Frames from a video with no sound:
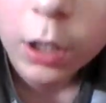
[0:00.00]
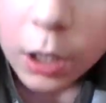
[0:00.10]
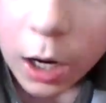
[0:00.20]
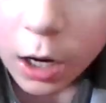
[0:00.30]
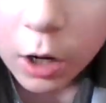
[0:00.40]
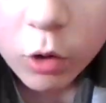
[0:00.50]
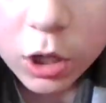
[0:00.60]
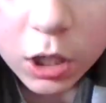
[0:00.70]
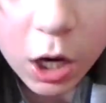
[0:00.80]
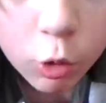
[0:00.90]
Oh
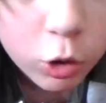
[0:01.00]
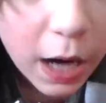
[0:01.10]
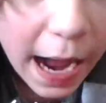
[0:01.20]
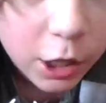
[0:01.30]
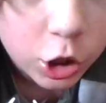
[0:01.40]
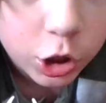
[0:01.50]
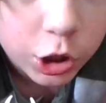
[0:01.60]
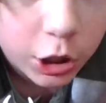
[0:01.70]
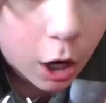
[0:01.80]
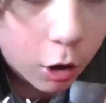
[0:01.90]
gosh
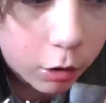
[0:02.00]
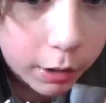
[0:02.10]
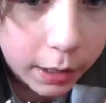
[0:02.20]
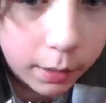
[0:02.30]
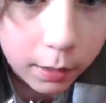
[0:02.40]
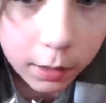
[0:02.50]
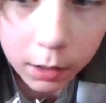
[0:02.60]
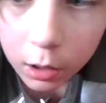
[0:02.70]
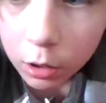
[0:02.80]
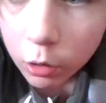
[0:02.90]
darn it.
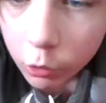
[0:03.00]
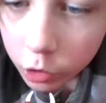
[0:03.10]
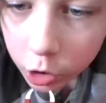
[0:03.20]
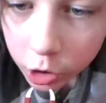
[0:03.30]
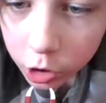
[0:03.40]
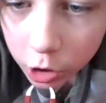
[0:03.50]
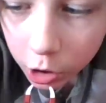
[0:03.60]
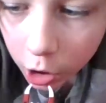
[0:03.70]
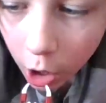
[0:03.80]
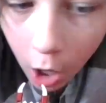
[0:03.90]
Oh
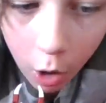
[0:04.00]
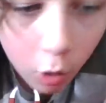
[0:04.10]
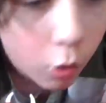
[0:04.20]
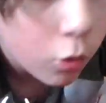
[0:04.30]
no.